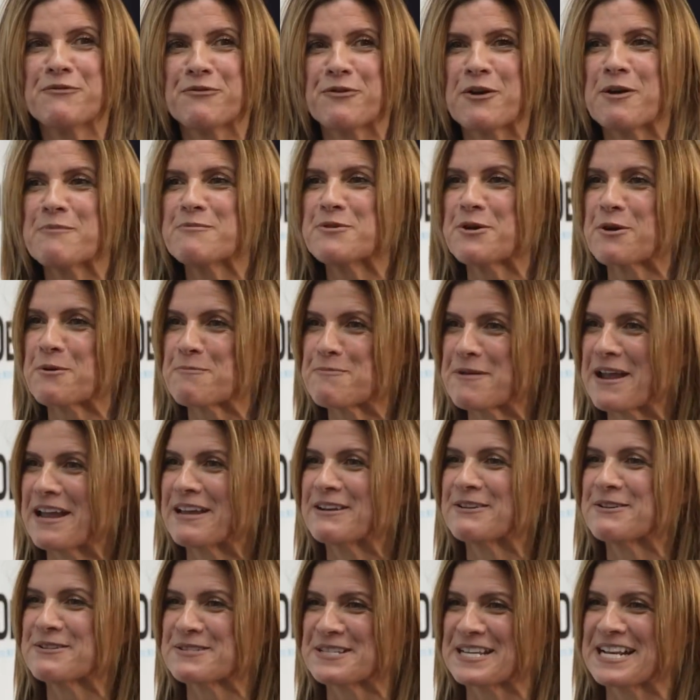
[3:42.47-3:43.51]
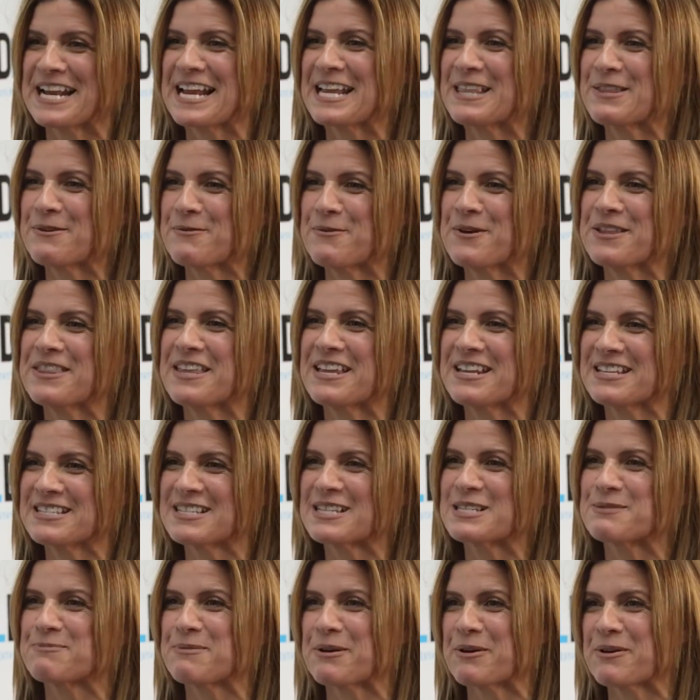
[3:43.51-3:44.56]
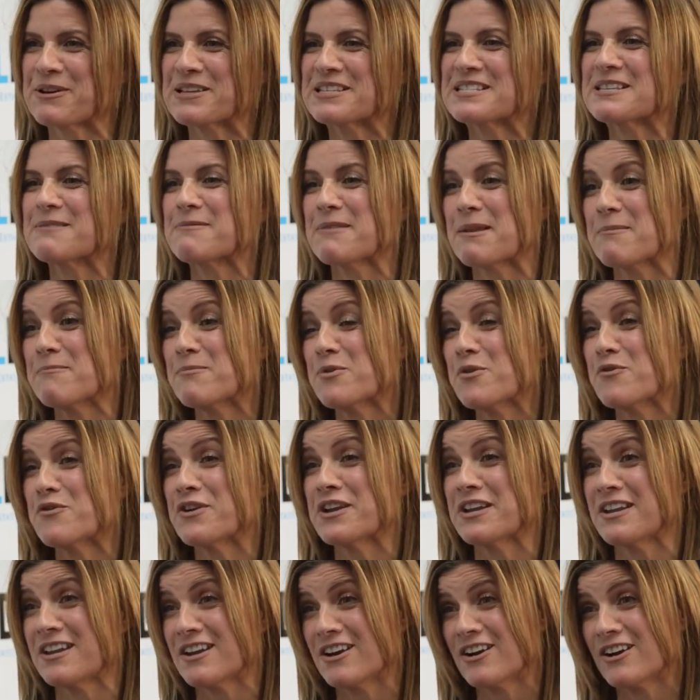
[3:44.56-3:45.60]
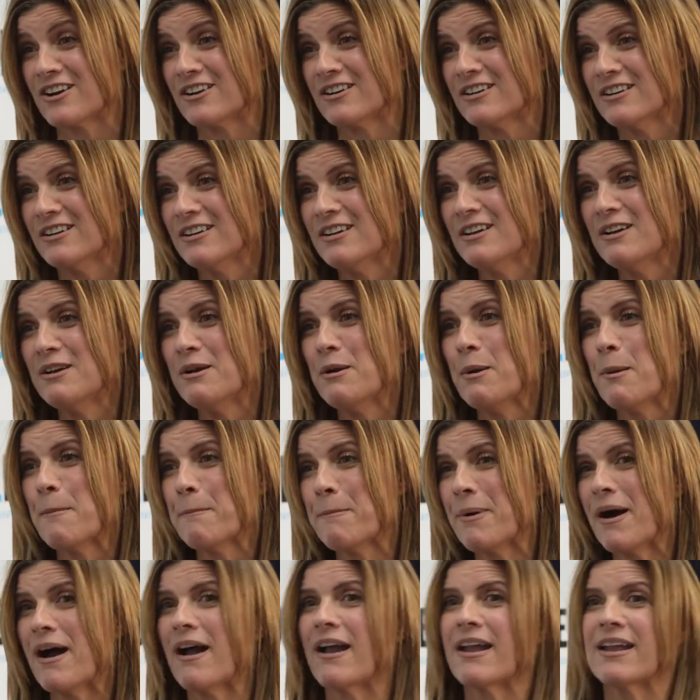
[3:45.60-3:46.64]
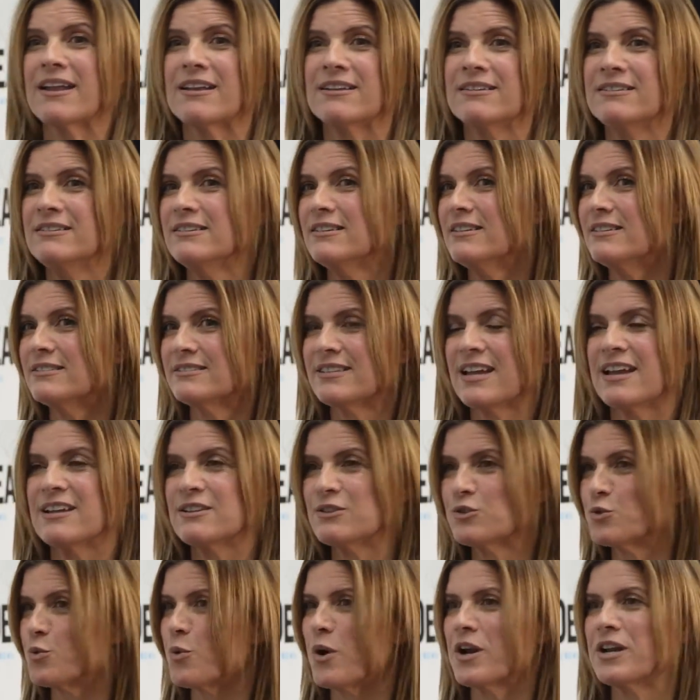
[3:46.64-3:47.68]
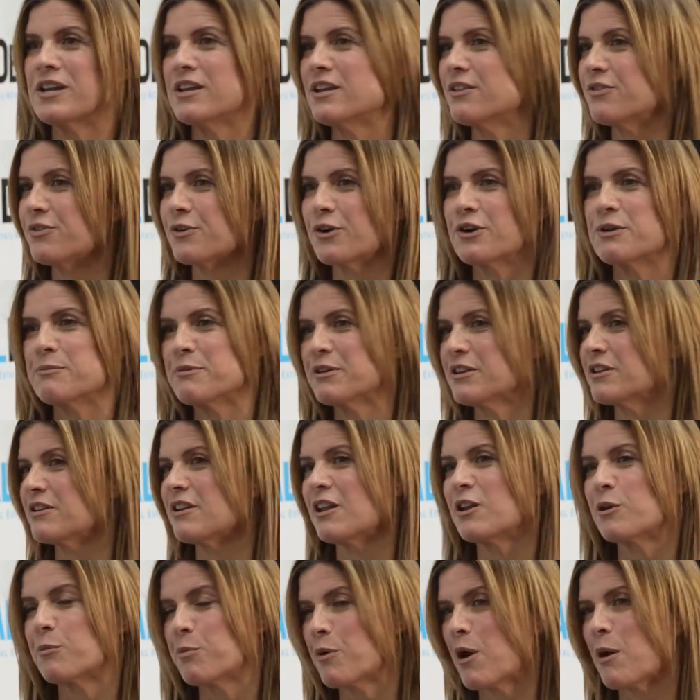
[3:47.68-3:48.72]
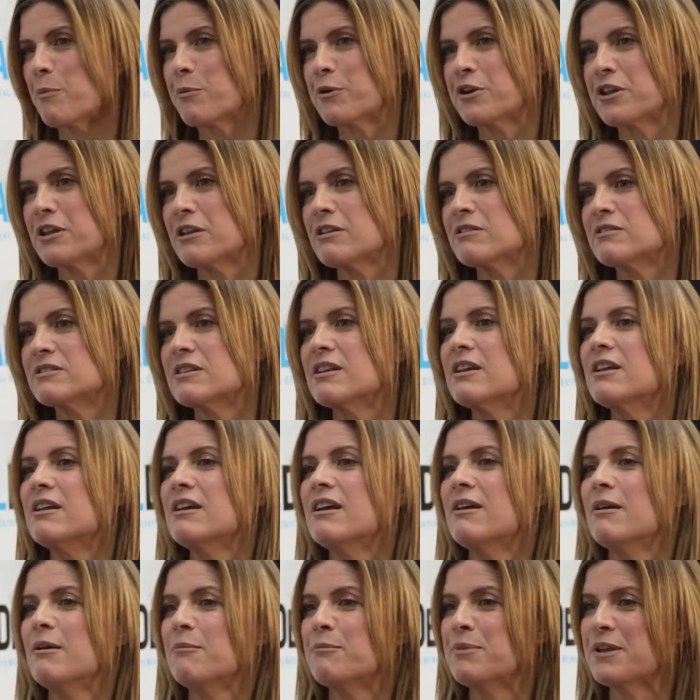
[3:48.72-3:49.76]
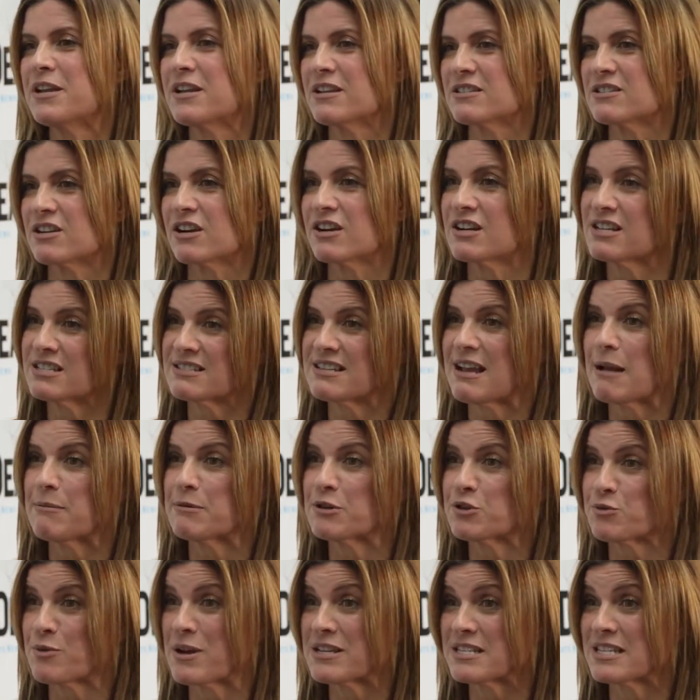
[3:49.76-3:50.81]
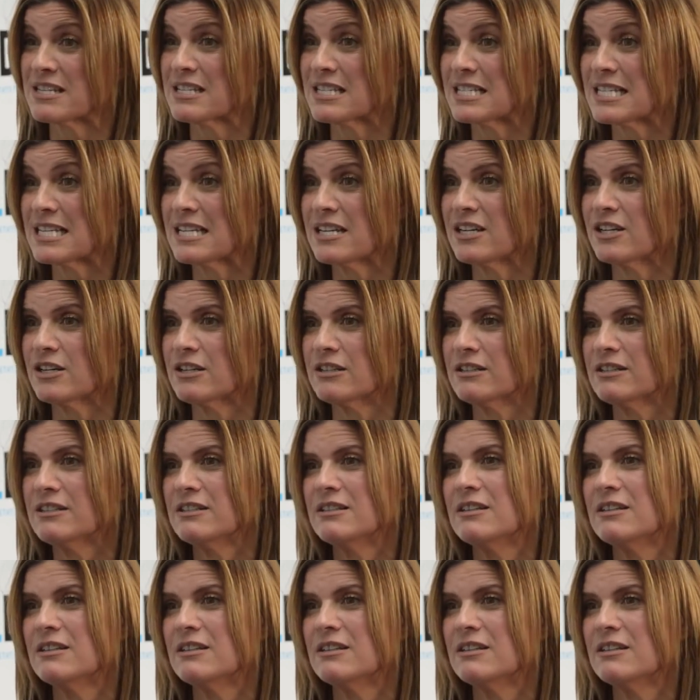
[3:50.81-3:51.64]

from your panel today, the one that is experiencing them moving here, buying 10, 20, $30 million properties because they're going to establish residency here